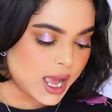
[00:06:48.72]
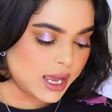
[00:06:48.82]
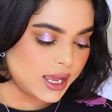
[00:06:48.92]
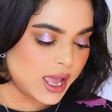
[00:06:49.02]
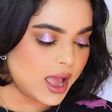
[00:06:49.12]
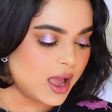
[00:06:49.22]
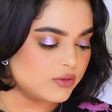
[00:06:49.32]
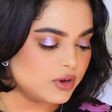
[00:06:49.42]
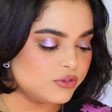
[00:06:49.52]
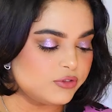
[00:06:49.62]
I
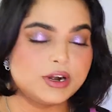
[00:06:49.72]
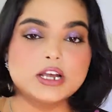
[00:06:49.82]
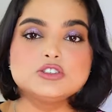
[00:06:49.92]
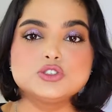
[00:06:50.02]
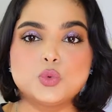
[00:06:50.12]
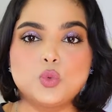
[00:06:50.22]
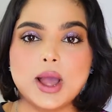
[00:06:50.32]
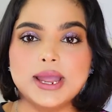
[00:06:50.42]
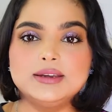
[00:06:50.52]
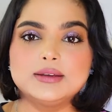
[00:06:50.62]
have fresh
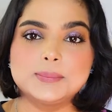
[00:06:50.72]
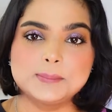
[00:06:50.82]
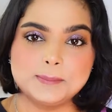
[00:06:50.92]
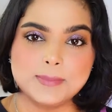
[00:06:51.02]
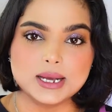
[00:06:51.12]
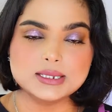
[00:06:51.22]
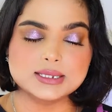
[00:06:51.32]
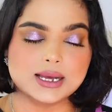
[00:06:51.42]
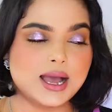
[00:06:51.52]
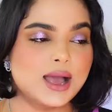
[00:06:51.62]
white
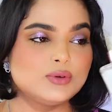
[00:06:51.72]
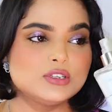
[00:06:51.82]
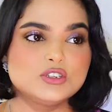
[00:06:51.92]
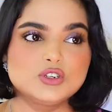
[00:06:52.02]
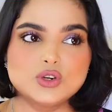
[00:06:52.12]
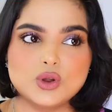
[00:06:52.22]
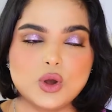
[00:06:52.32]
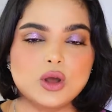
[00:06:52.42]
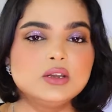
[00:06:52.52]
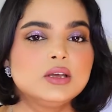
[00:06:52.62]
musk. I was
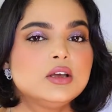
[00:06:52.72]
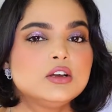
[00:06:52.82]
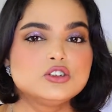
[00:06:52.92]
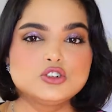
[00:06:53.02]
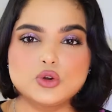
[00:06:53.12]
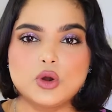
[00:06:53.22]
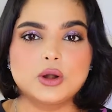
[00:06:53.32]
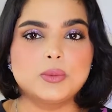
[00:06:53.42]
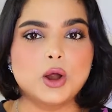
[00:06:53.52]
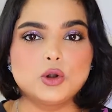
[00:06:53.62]
not
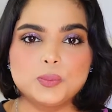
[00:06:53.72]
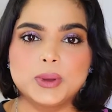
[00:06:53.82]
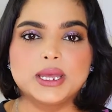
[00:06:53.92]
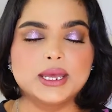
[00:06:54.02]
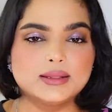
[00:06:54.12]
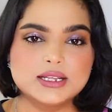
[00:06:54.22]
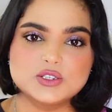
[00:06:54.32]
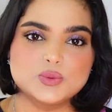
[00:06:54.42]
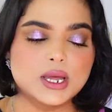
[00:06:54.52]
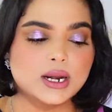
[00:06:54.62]
sure about picking
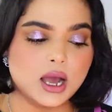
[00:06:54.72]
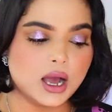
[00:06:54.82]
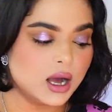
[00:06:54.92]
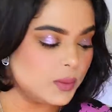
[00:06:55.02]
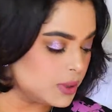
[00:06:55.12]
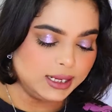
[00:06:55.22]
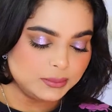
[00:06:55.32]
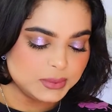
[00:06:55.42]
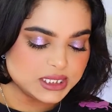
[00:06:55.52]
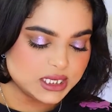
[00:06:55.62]
this one up.
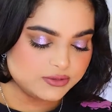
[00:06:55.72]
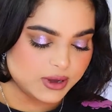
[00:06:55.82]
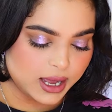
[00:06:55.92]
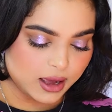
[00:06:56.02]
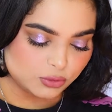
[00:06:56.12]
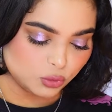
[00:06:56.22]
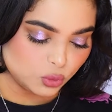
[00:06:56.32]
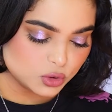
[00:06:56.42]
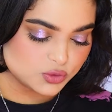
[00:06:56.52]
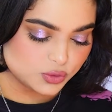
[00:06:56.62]
Let me see if I have
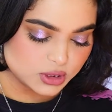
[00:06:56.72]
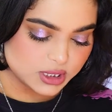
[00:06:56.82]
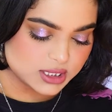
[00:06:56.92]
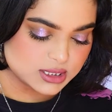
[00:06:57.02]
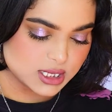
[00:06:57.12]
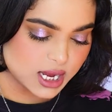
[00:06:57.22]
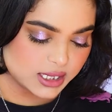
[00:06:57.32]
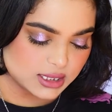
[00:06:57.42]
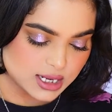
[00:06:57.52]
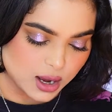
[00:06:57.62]
notes for this.
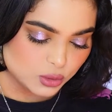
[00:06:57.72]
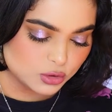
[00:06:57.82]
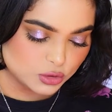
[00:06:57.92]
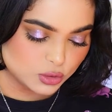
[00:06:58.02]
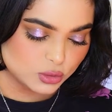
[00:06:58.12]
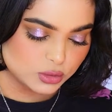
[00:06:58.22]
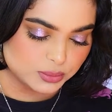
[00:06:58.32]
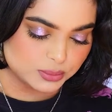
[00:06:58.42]
I doubt though,